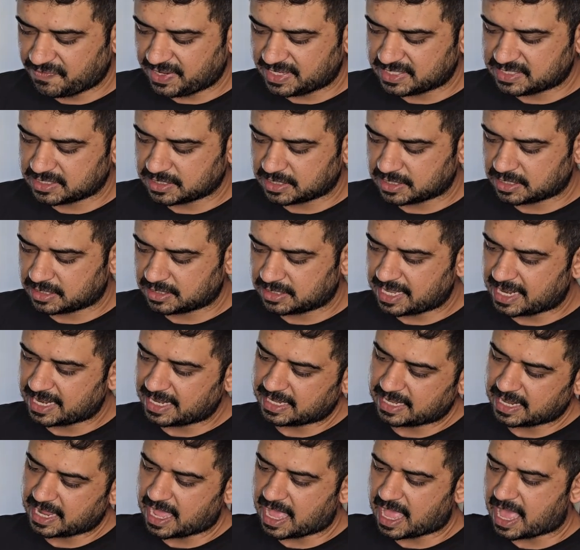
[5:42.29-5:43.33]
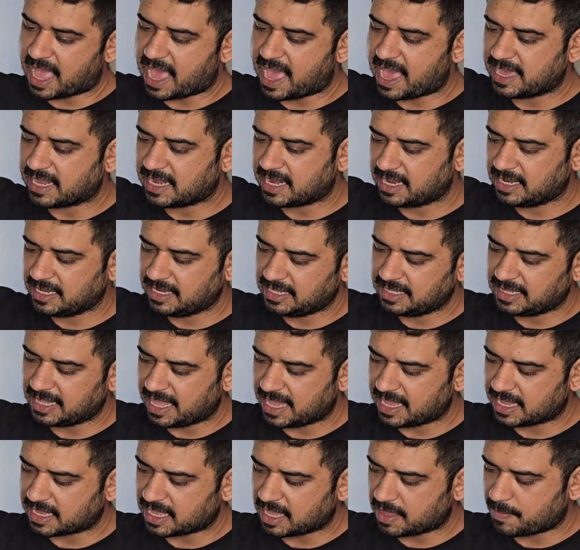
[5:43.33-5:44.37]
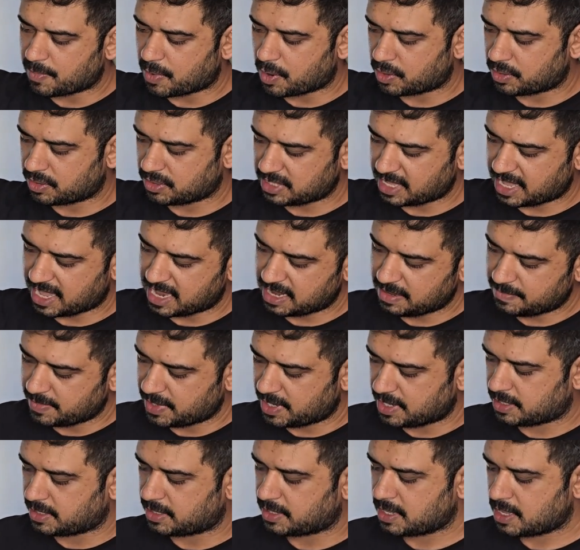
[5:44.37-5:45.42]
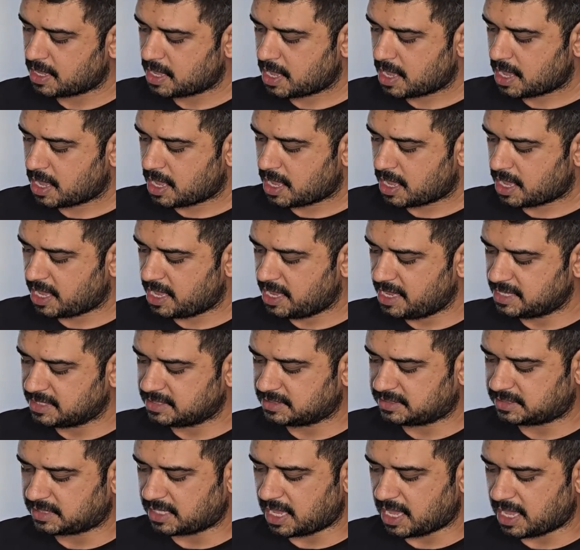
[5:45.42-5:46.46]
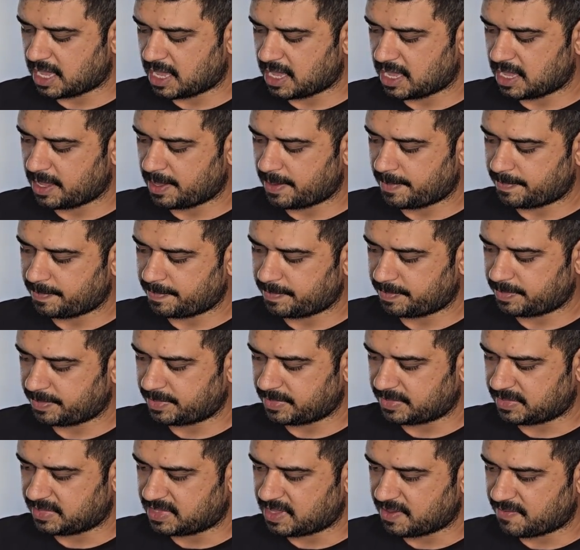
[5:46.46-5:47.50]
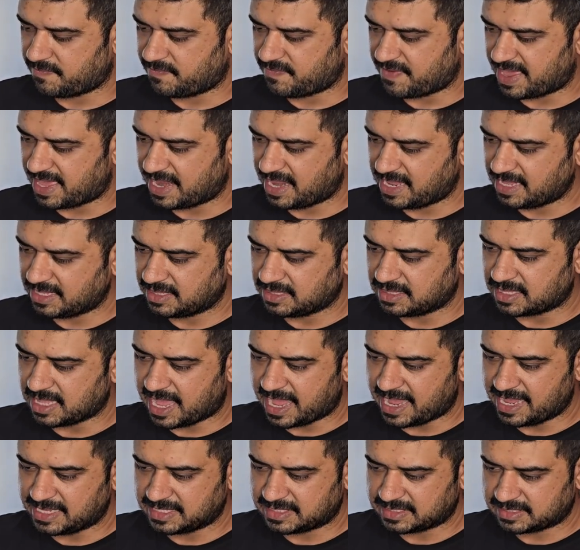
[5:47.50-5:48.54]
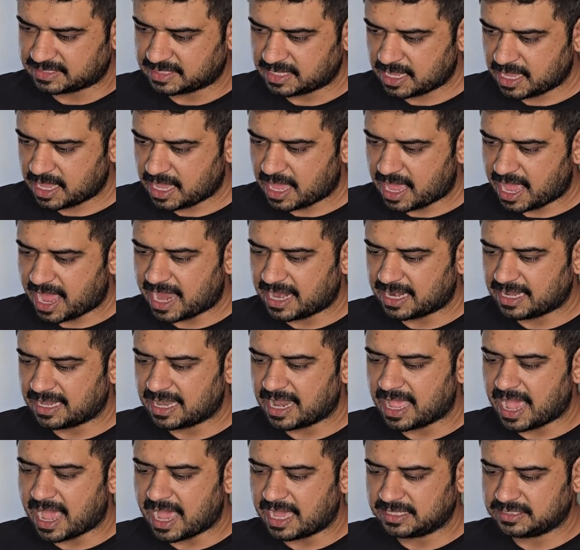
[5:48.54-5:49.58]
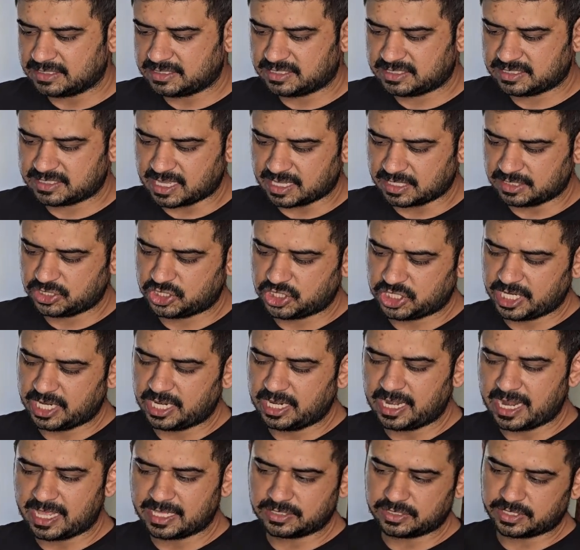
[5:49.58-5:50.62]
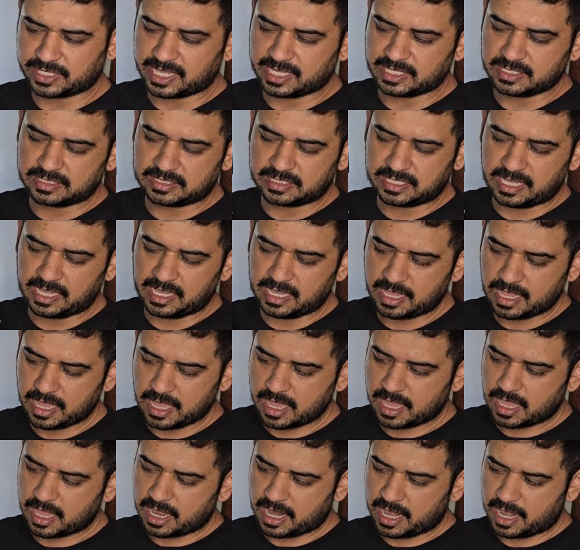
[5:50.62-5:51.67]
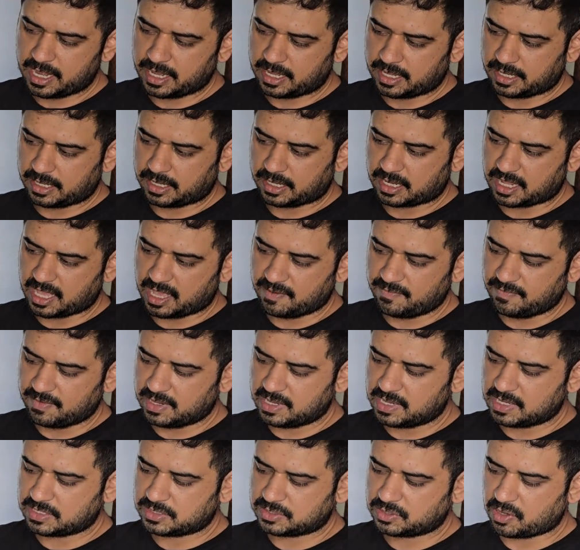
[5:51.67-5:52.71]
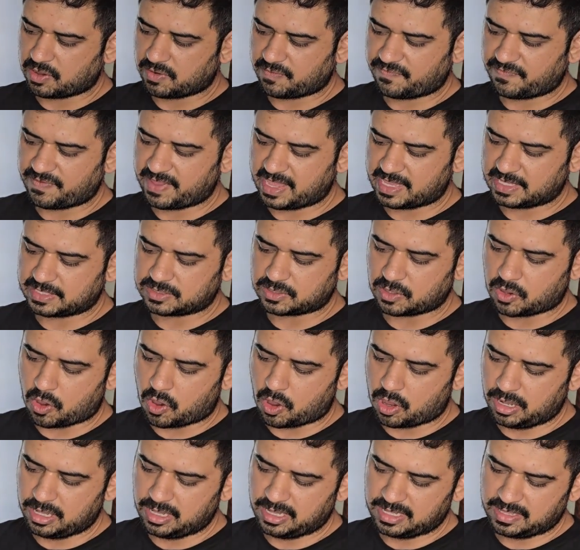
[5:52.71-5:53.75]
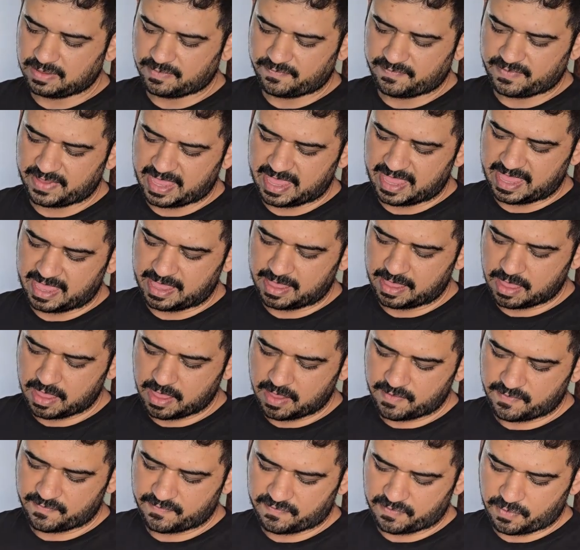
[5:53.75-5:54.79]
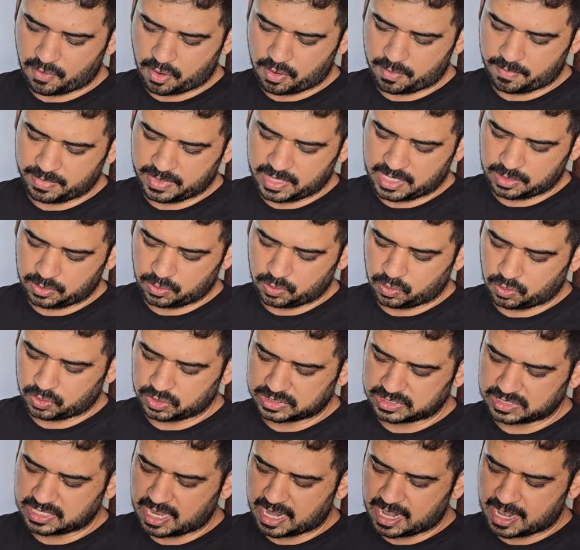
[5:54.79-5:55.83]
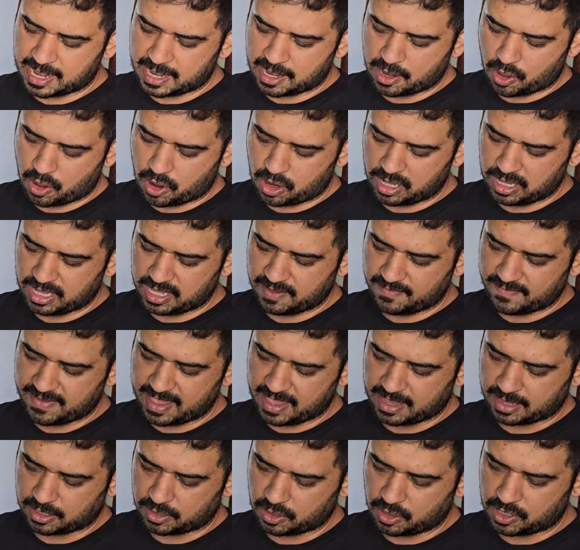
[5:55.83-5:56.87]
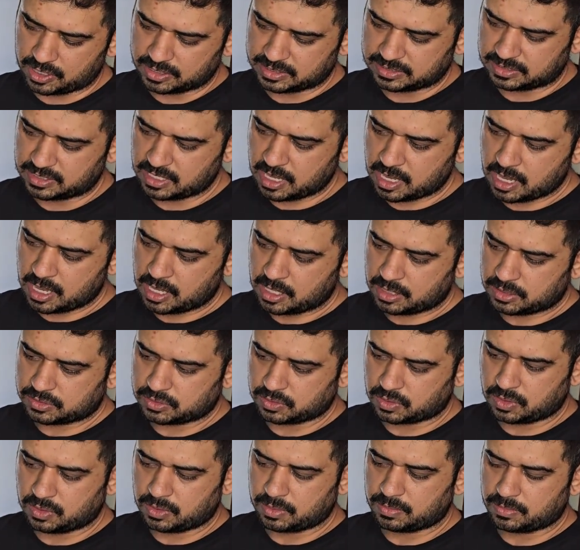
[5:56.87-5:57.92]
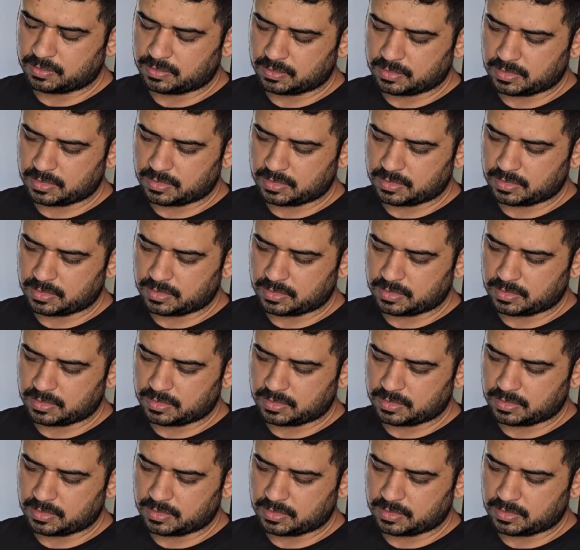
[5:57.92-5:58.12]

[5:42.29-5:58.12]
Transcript: feature that I really like about the helmet is the very nice and large sun shield. As you can see, it covers your face all the way from the nose guard all the way across. So